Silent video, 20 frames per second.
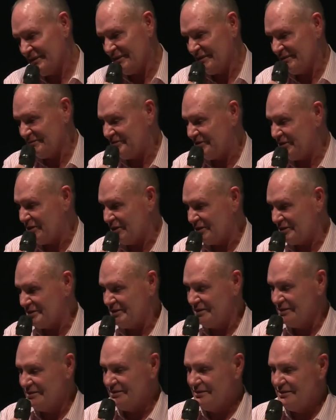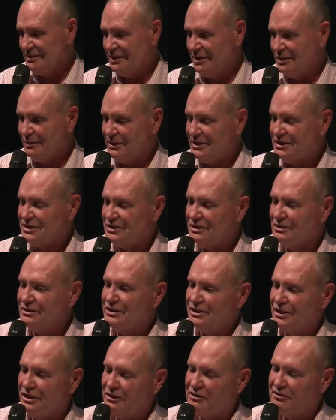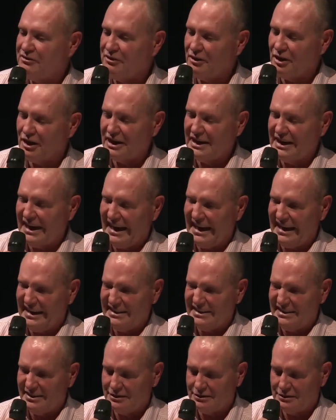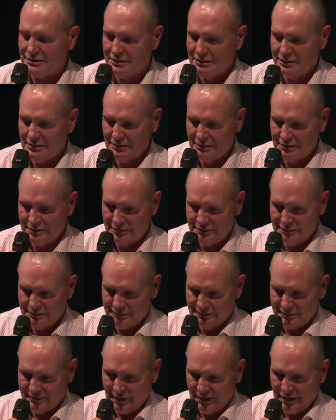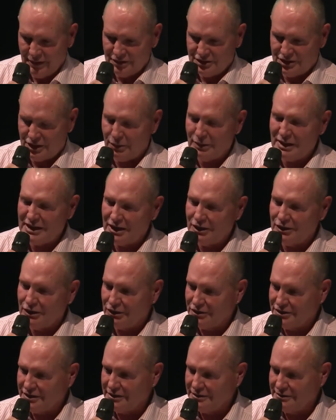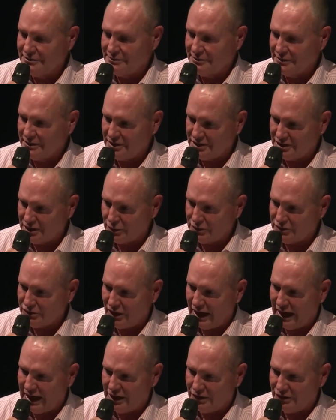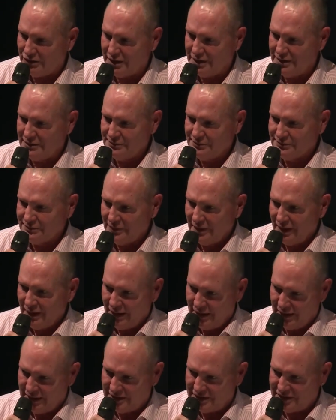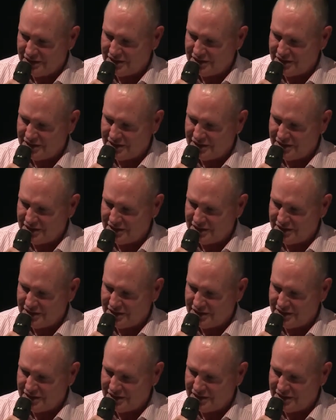I'm fucked. He went, son, you're a fucking idiot. So I went to London, because I was angry, and